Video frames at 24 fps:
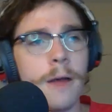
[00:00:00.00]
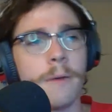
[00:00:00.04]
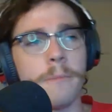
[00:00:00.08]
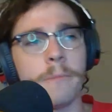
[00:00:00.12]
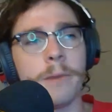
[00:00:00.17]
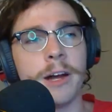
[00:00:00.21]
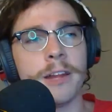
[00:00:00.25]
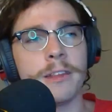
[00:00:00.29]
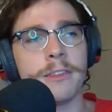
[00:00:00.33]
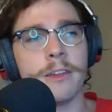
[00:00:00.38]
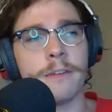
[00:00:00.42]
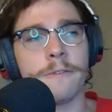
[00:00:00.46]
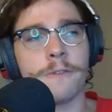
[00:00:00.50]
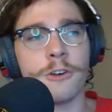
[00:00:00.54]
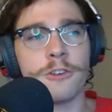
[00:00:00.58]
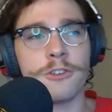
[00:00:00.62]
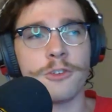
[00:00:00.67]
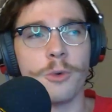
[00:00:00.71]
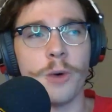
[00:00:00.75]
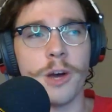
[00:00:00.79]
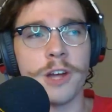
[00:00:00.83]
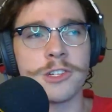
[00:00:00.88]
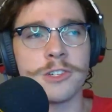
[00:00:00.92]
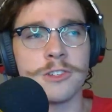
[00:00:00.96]
But the first
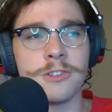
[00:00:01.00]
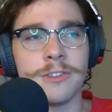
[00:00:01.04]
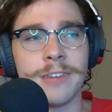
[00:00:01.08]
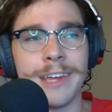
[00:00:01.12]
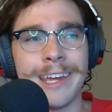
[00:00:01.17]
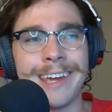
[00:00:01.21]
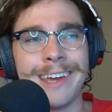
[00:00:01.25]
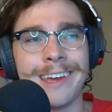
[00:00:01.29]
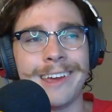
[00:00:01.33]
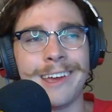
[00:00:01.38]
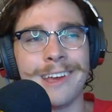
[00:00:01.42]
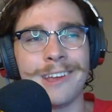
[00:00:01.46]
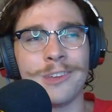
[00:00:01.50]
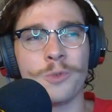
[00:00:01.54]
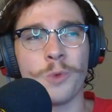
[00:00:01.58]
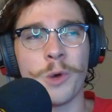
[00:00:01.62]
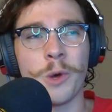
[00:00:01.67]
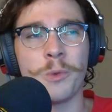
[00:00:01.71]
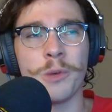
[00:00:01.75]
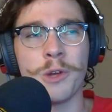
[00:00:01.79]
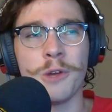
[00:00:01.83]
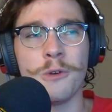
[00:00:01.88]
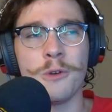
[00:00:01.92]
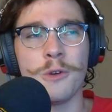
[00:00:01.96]
question is, when
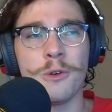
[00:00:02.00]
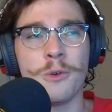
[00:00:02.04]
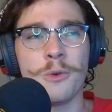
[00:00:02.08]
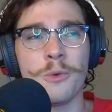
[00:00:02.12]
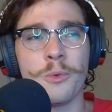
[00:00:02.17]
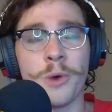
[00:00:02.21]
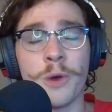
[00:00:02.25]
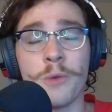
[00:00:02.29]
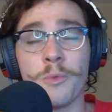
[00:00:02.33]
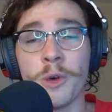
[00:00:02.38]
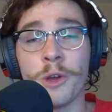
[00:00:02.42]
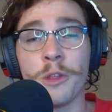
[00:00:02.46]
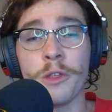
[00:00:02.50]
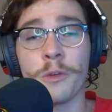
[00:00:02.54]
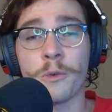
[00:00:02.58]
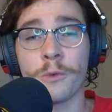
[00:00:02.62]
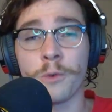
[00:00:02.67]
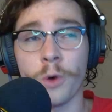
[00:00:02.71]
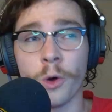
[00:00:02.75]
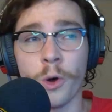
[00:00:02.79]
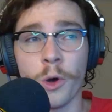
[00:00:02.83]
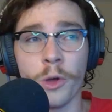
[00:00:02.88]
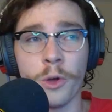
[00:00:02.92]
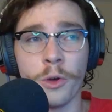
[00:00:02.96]
will the
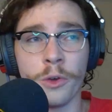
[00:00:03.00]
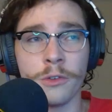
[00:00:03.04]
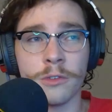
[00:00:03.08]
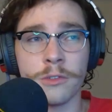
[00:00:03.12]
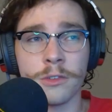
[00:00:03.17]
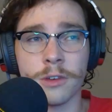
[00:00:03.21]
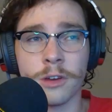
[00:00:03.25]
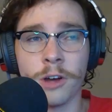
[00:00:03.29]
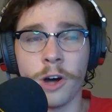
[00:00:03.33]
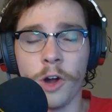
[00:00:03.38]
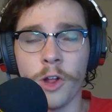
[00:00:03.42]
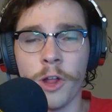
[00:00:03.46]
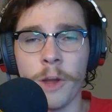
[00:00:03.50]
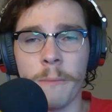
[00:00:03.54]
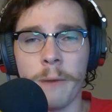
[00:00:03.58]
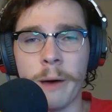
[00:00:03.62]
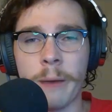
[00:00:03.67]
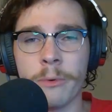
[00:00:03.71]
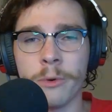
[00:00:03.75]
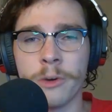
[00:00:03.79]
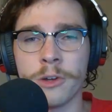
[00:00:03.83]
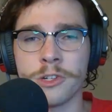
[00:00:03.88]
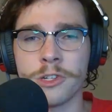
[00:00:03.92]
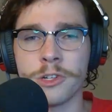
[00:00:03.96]
Royals call up
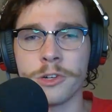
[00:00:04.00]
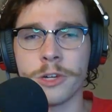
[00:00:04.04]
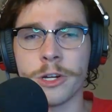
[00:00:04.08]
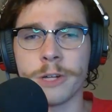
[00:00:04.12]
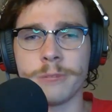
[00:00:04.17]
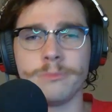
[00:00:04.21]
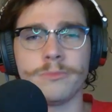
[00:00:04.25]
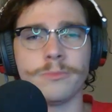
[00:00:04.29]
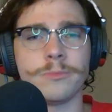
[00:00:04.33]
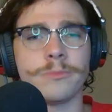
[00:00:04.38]
Bobby Witt Jr.?